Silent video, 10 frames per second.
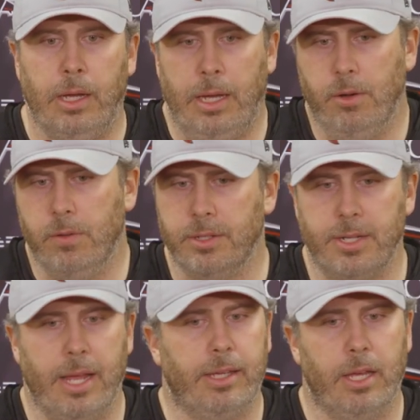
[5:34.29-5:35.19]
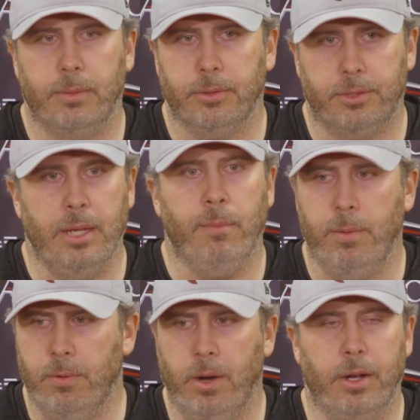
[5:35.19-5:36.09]
I know this. Dan Campbell's team will
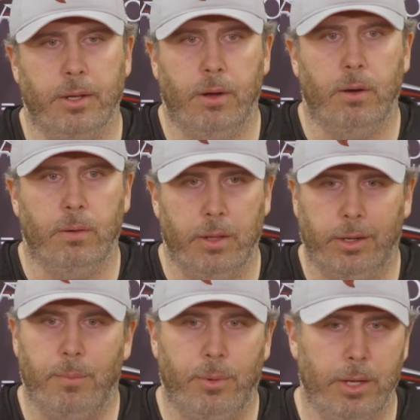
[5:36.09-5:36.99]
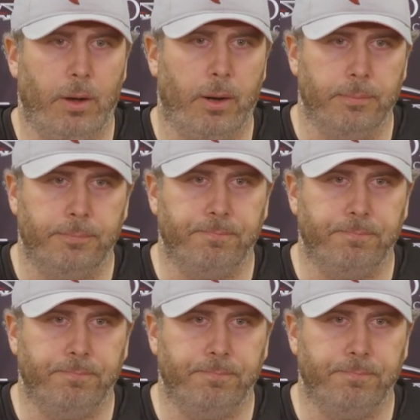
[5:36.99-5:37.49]
be ready to go, and they're going to play hard.